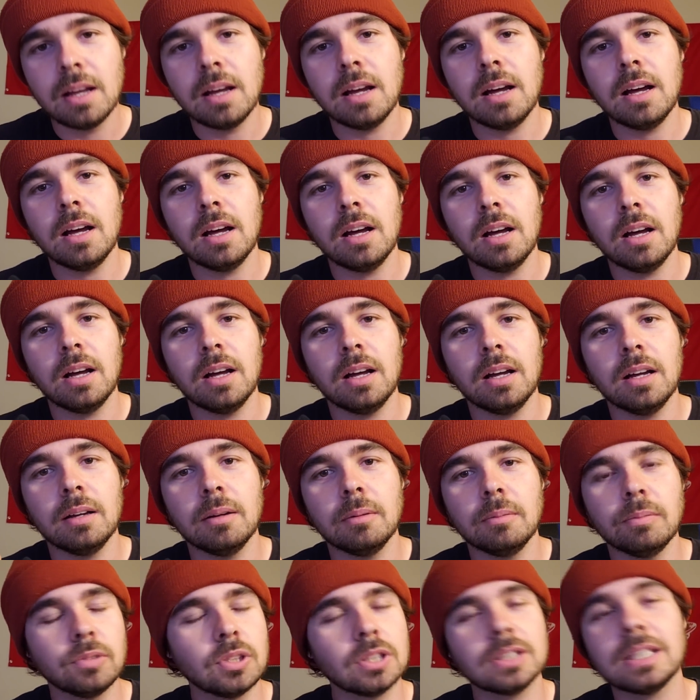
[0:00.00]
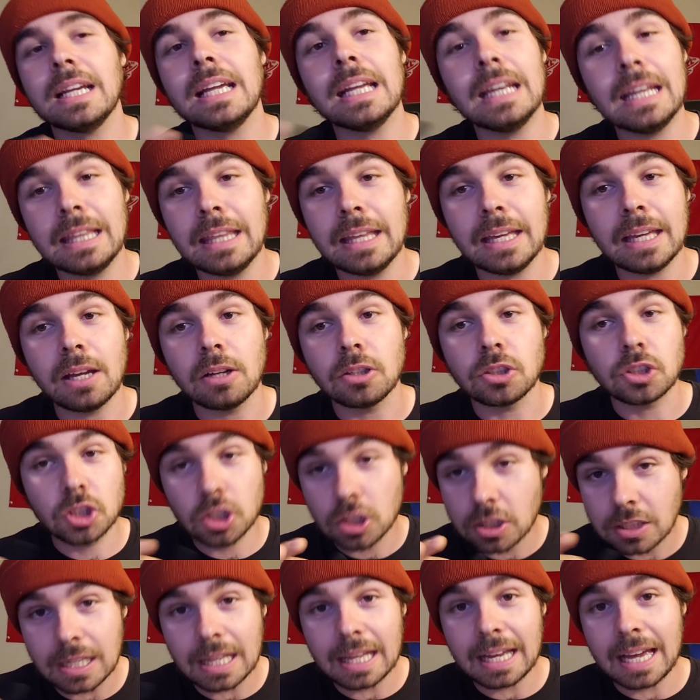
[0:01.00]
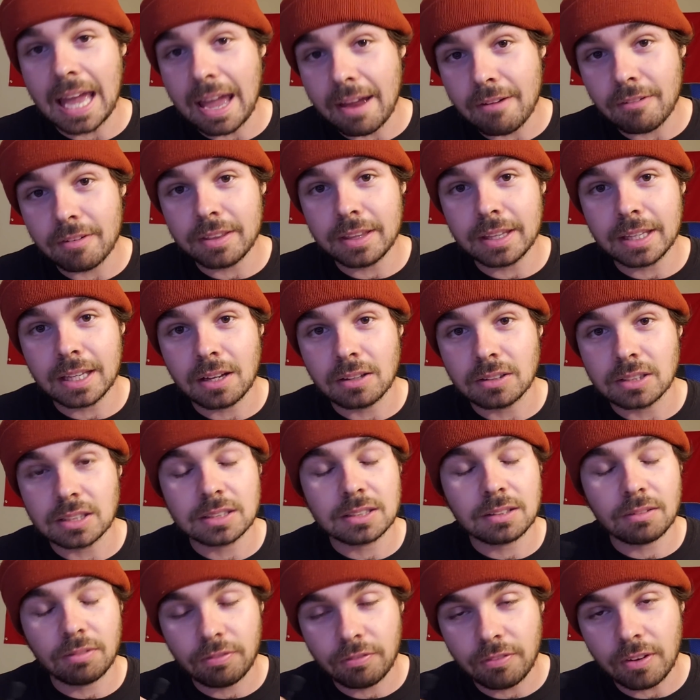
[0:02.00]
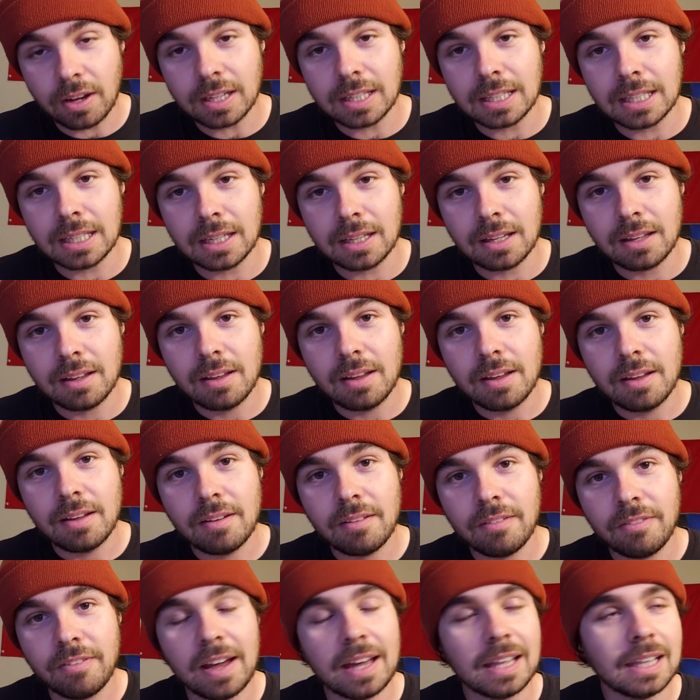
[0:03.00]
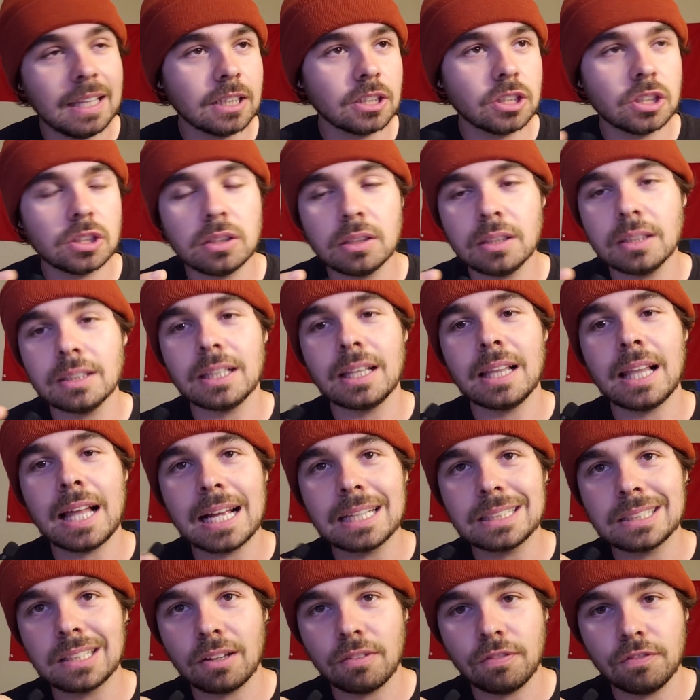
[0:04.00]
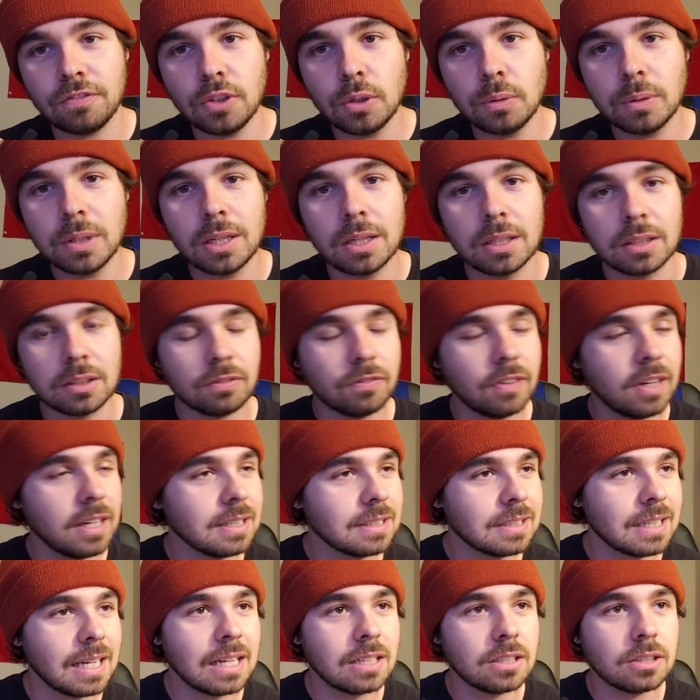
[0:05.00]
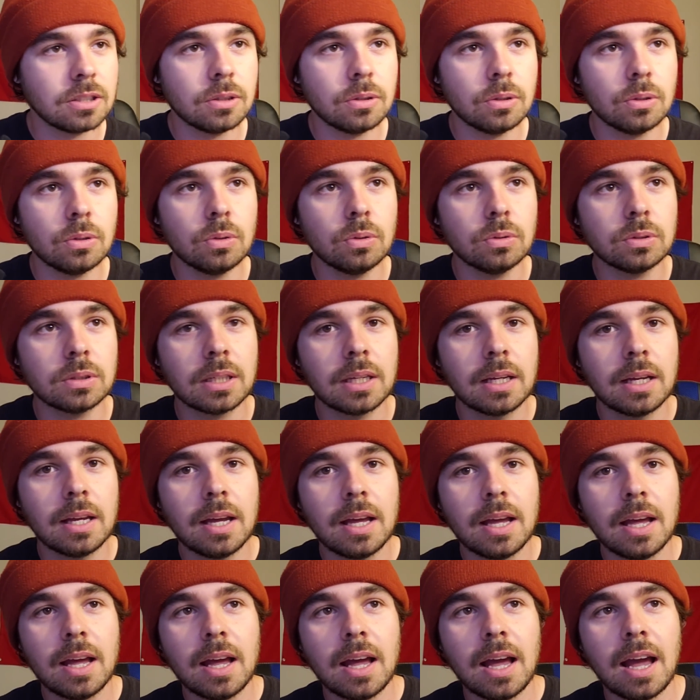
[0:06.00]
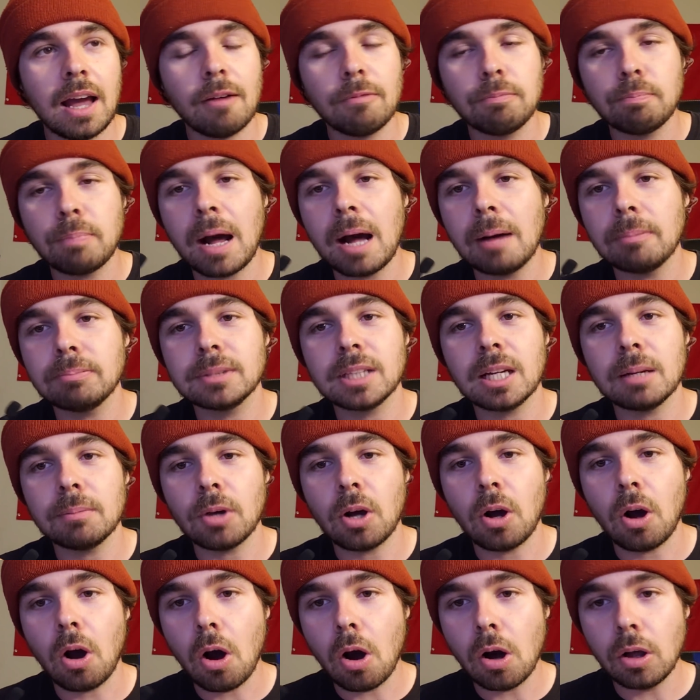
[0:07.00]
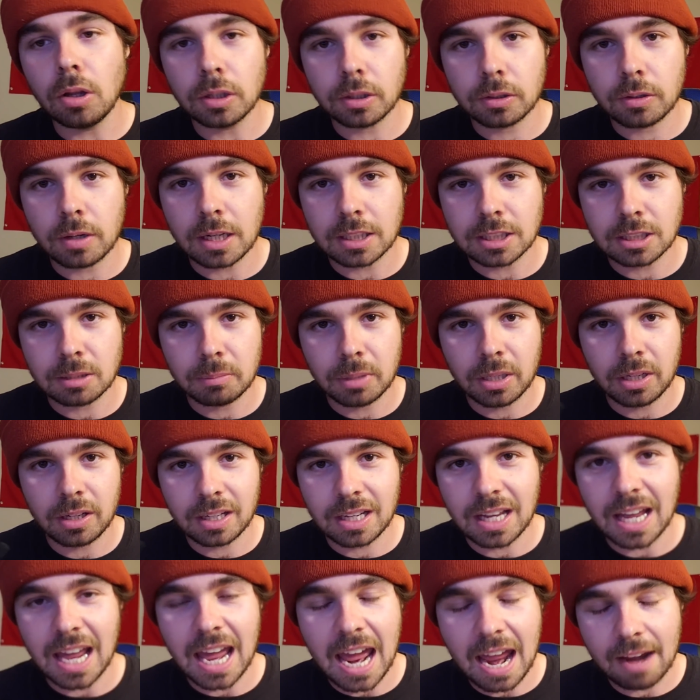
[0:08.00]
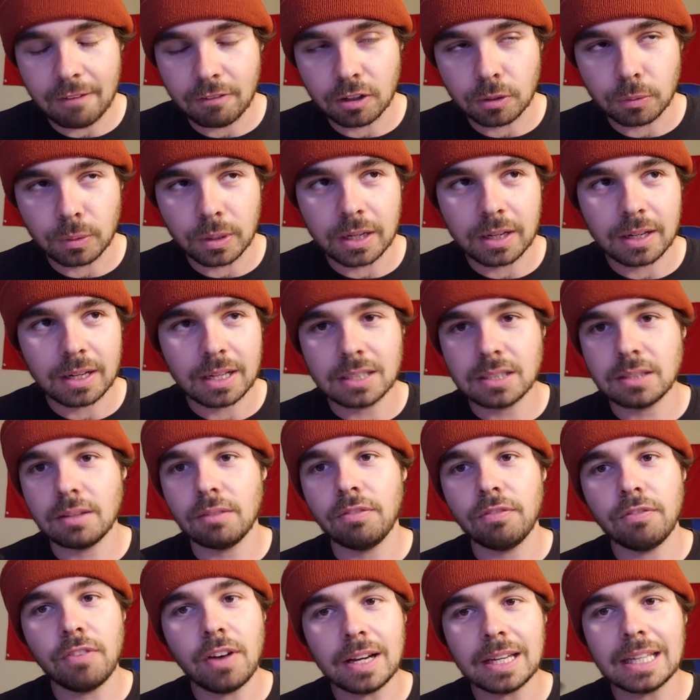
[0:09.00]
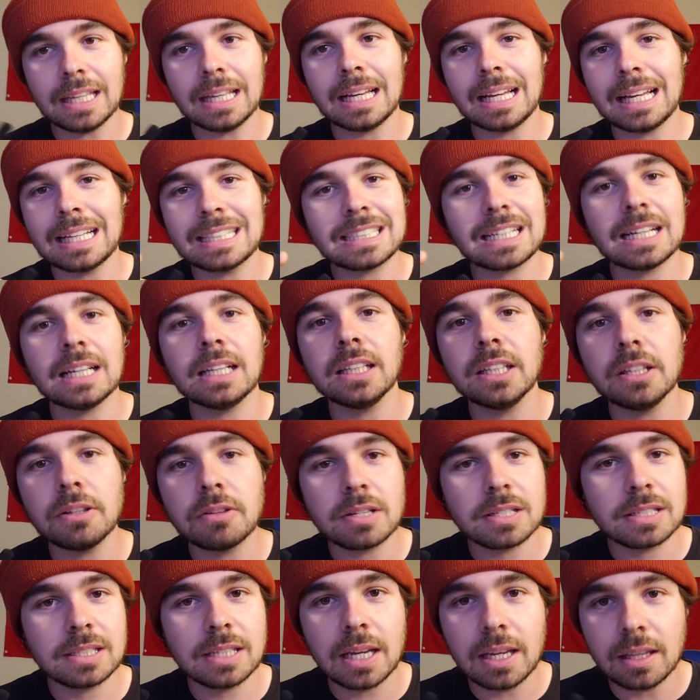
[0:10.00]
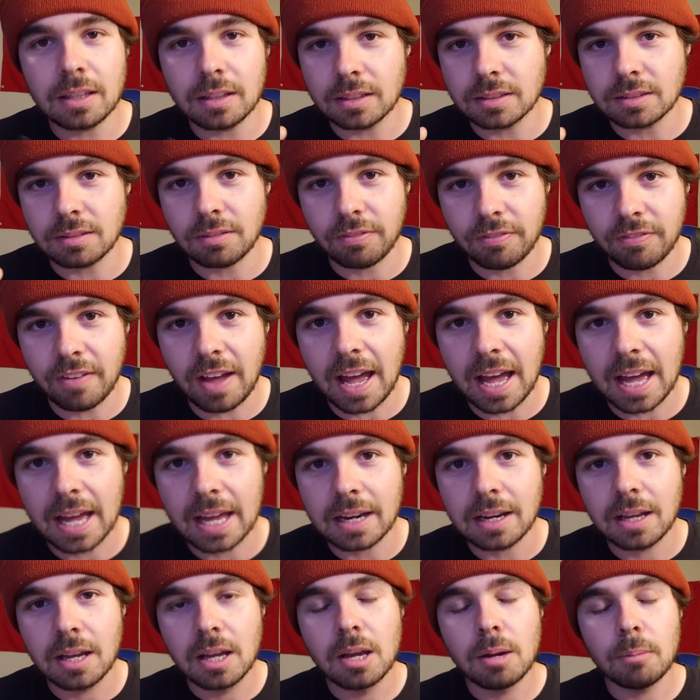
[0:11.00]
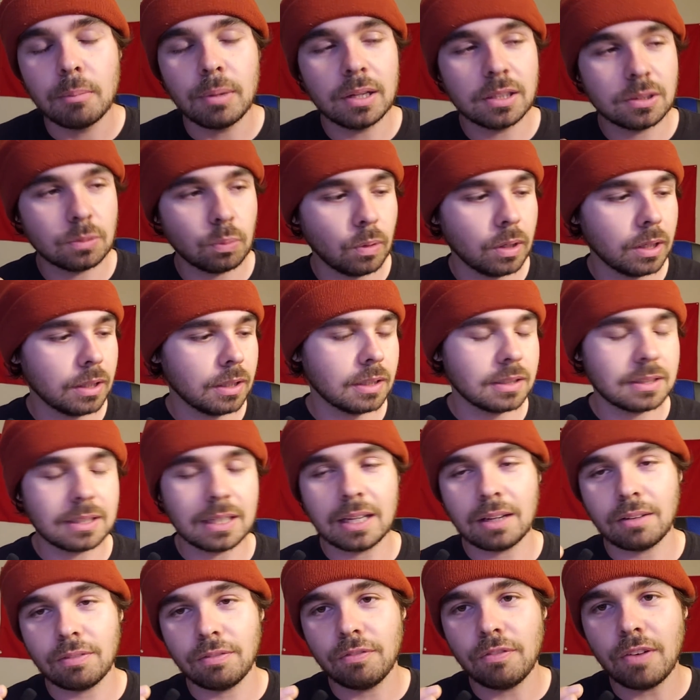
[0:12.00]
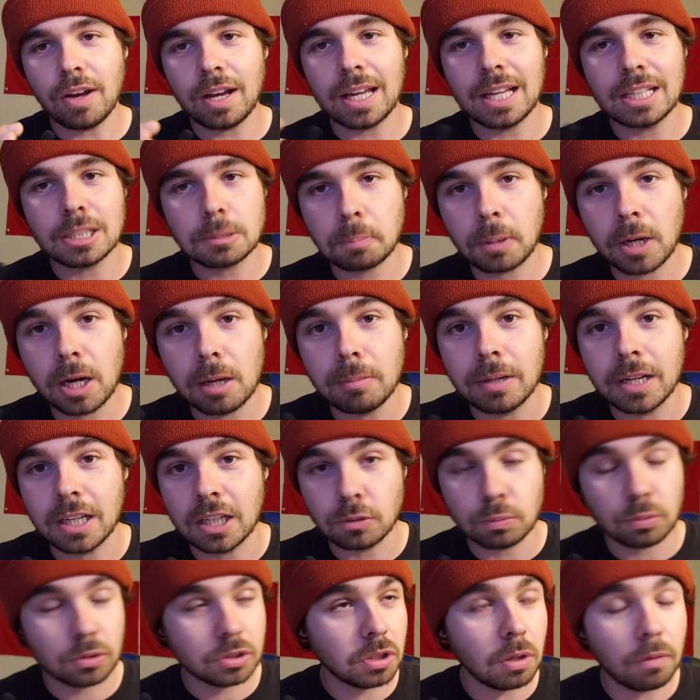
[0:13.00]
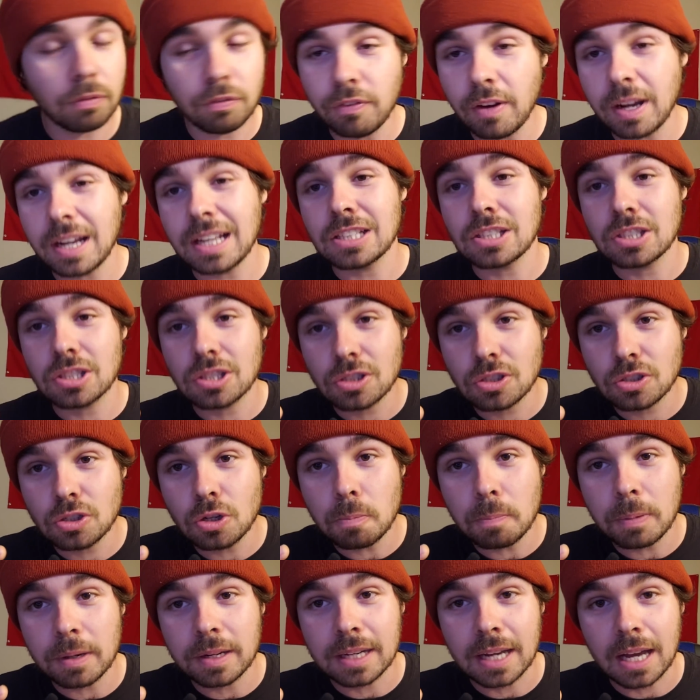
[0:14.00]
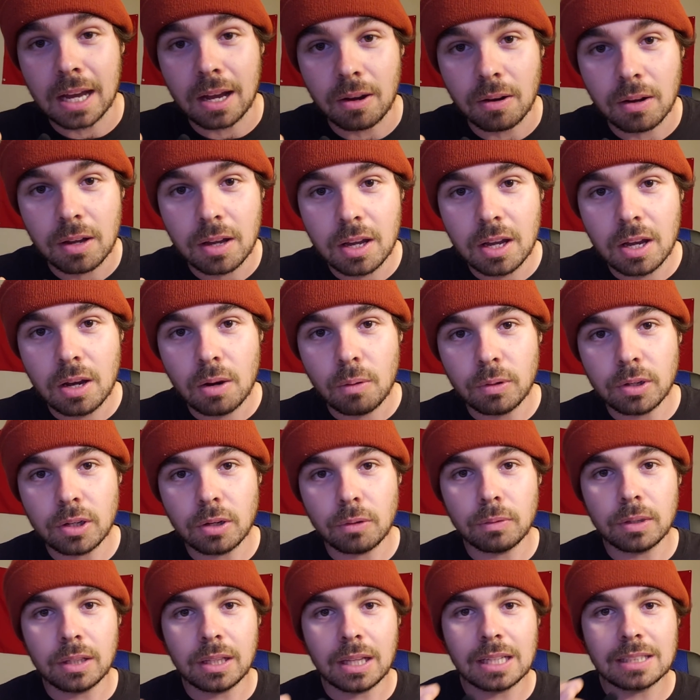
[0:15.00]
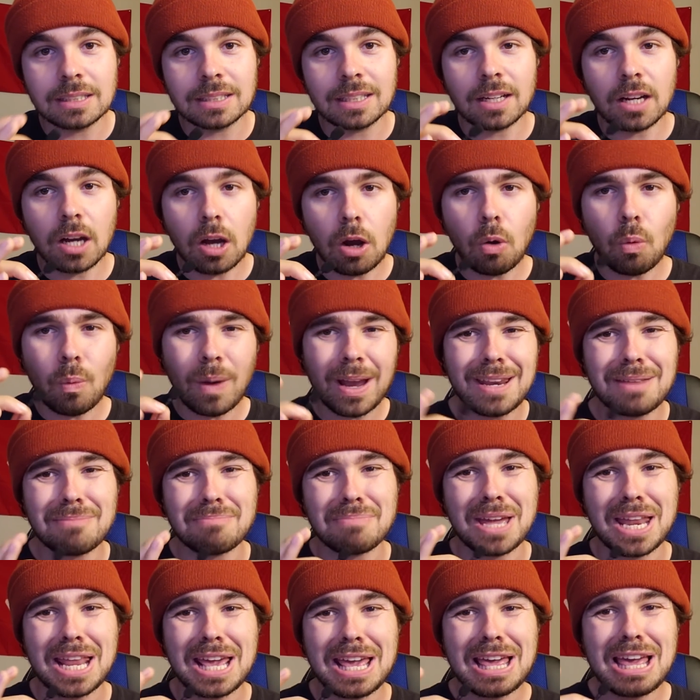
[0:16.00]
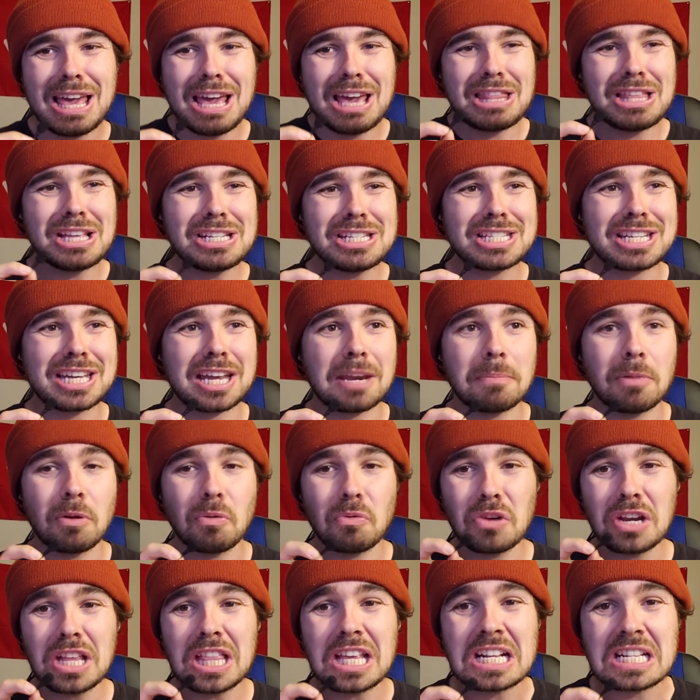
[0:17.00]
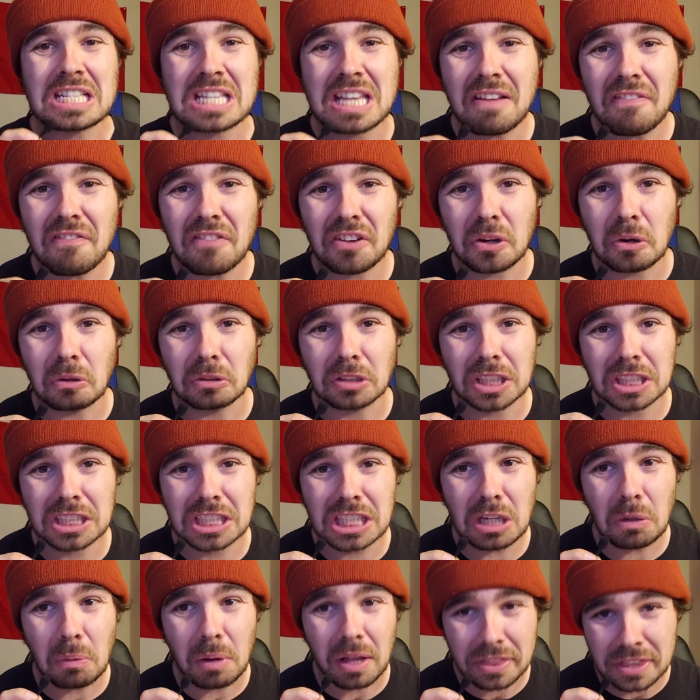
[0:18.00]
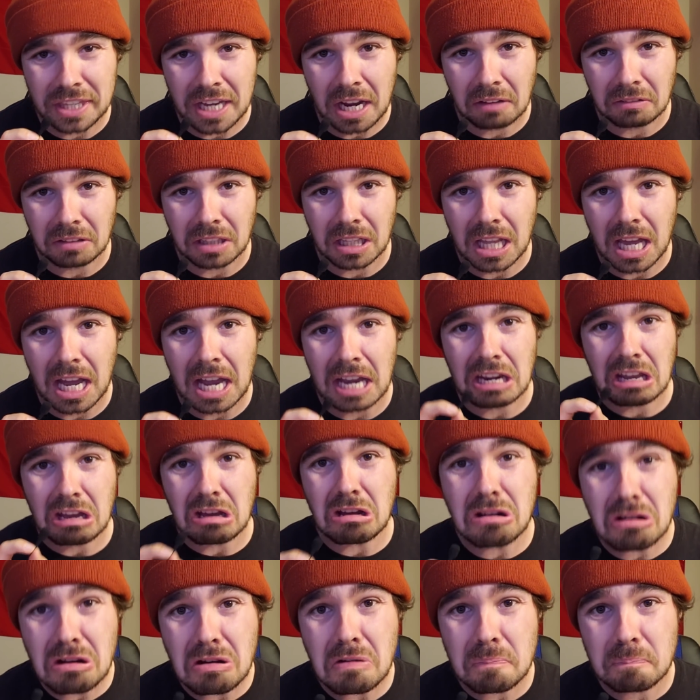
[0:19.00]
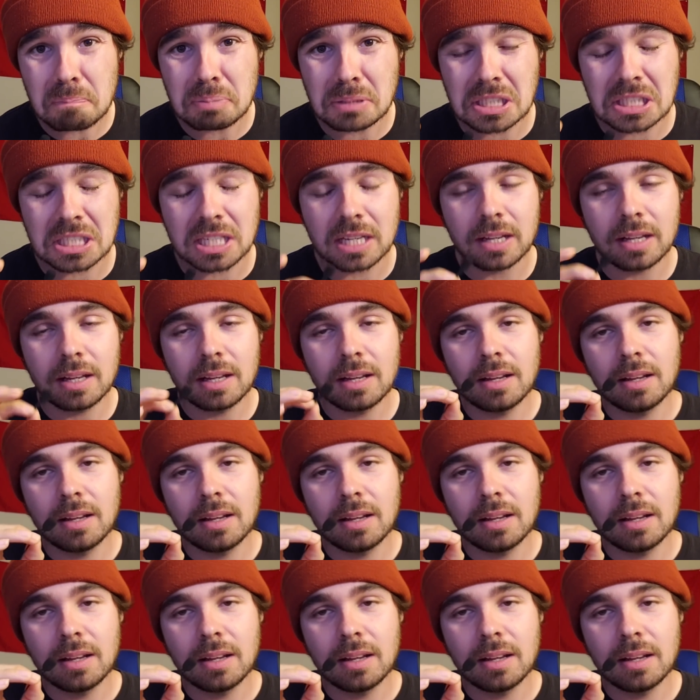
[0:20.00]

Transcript: Uh, just like anything else, just like everything else, it's a fucking fat. Like just look at the last like few years, face tattoos have popped up all across America, everywhere. It's a fucking. It's clear as day that it's a fad, but it's one that's like fuck. It's permanent because we're so fucking stupid now. We don't realize that. Oh wait a minute, this is gonna be really difficult to deal with down the line. Oops.